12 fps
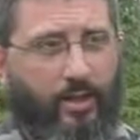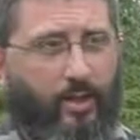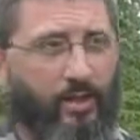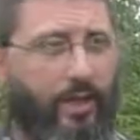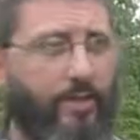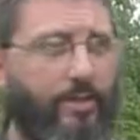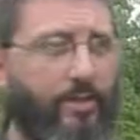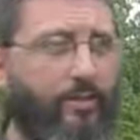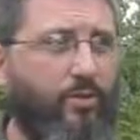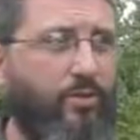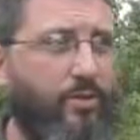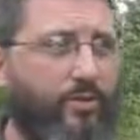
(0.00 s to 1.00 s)
A lot of the
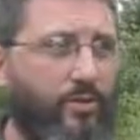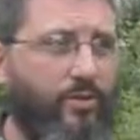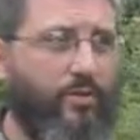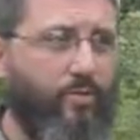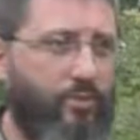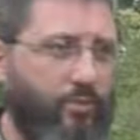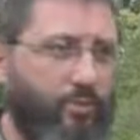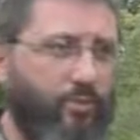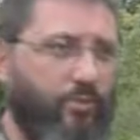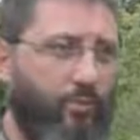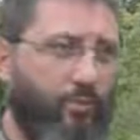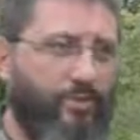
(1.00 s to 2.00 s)
early Christian groups,
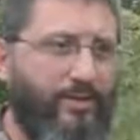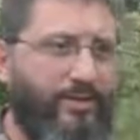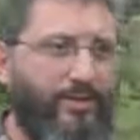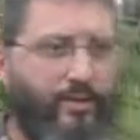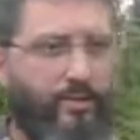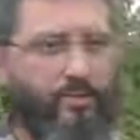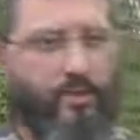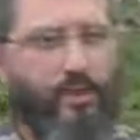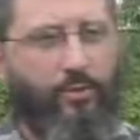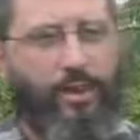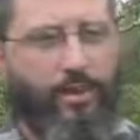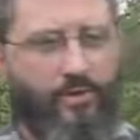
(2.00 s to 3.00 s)
like the Waldensians,
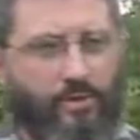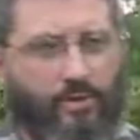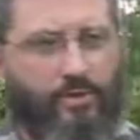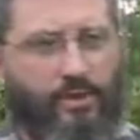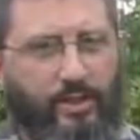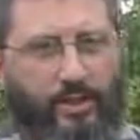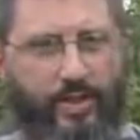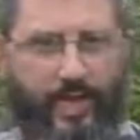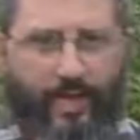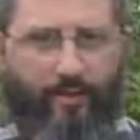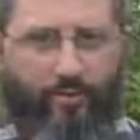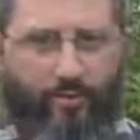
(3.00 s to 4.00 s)
they would actually
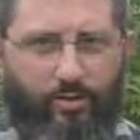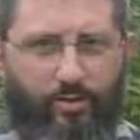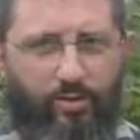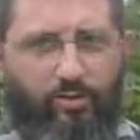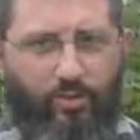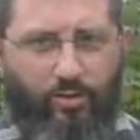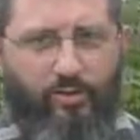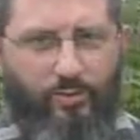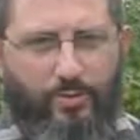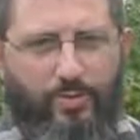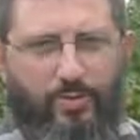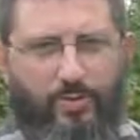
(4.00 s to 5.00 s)
have worship
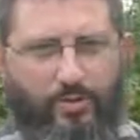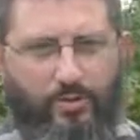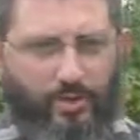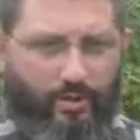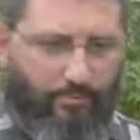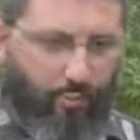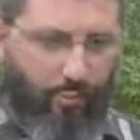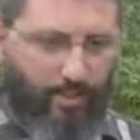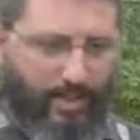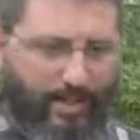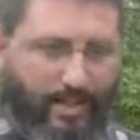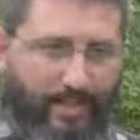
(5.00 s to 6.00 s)
services in
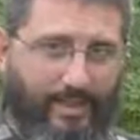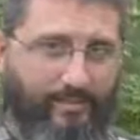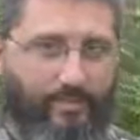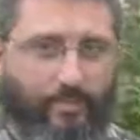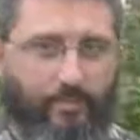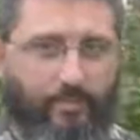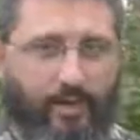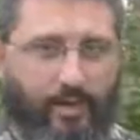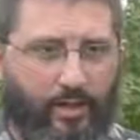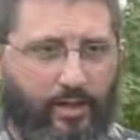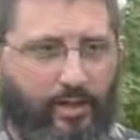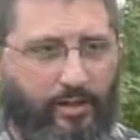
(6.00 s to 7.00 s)
morning and evening.
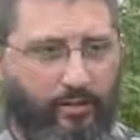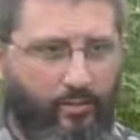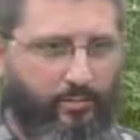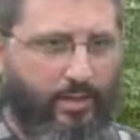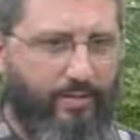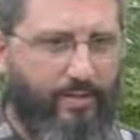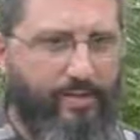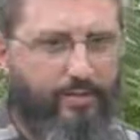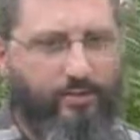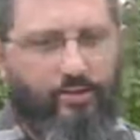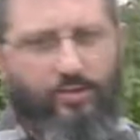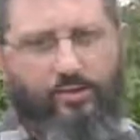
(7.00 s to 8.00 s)
A lot of the old
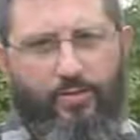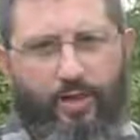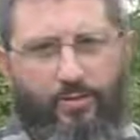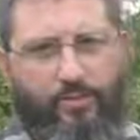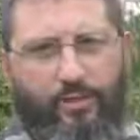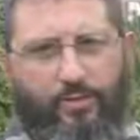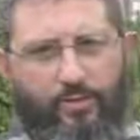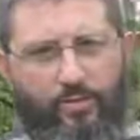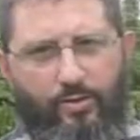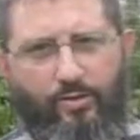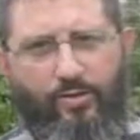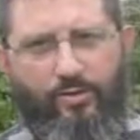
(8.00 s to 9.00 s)
Methodist circuit riding preachers
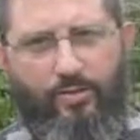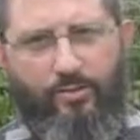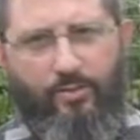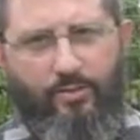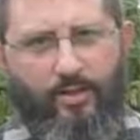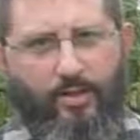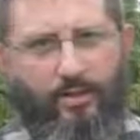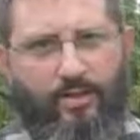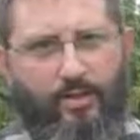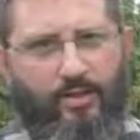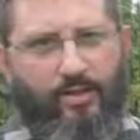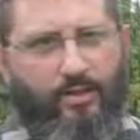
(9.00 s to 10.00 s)
would do the same thing.
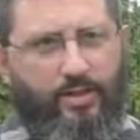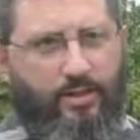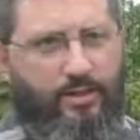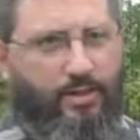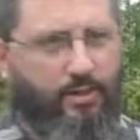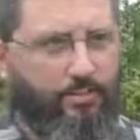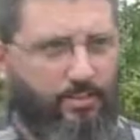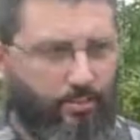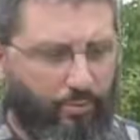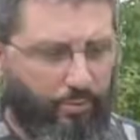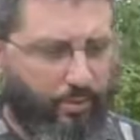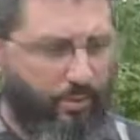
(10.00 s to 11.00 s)
They'd get up in the
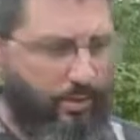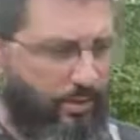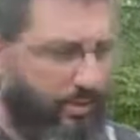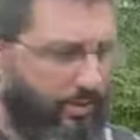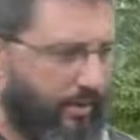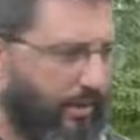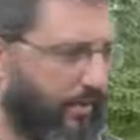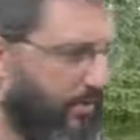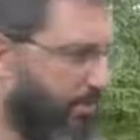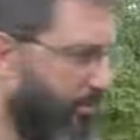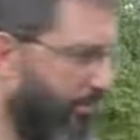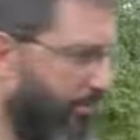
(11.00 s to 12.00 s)
morning, gather
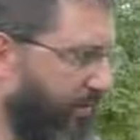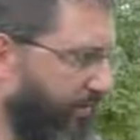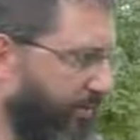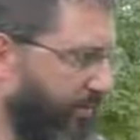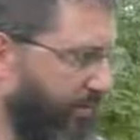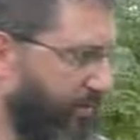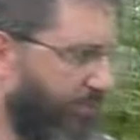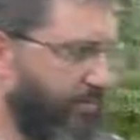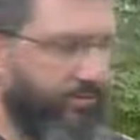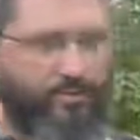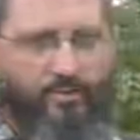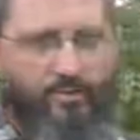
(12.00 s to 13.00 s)
the whole family. I
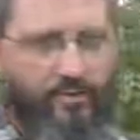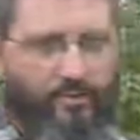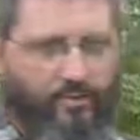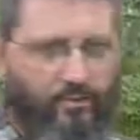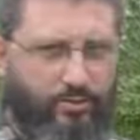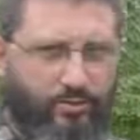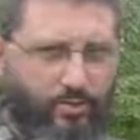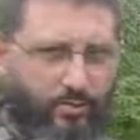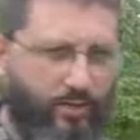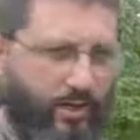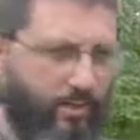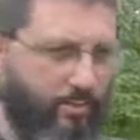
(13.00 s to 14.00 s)
shouldn't just say circuit
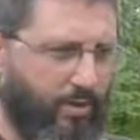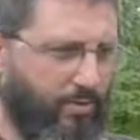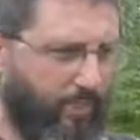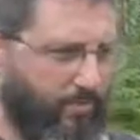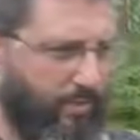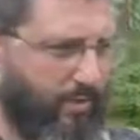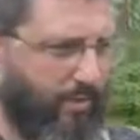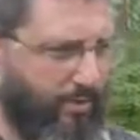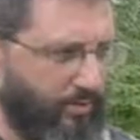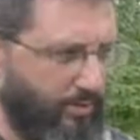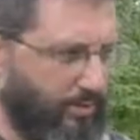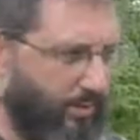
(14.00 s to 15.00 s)
riding preachers, but a lot of
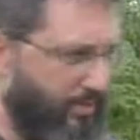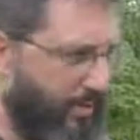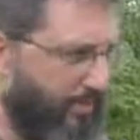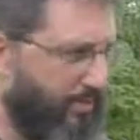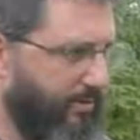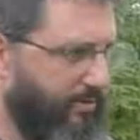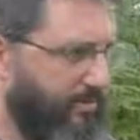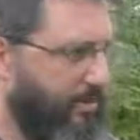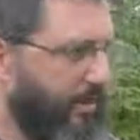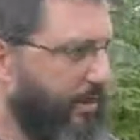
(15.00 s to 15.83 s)
the old time Methodists.